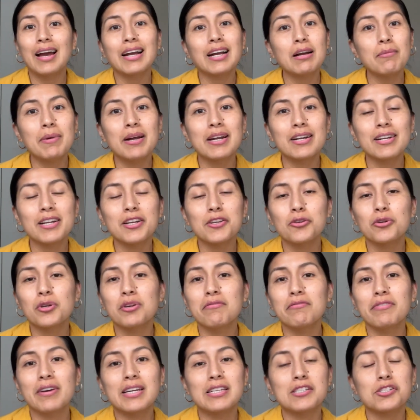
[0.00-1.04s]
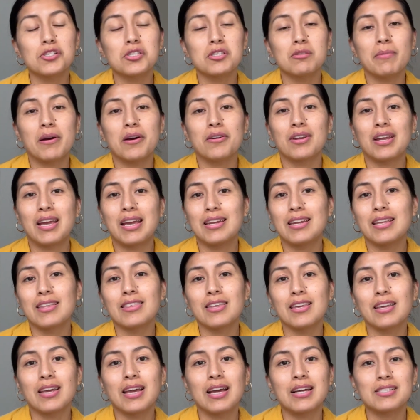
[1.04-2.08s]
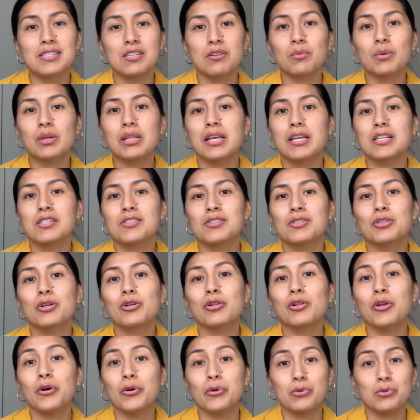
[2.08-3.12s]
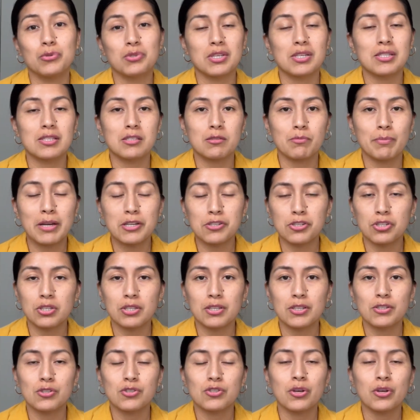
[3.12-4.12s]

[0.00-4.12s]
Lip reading: At Gamarra, you can find just about anything as it relates to clothes especially.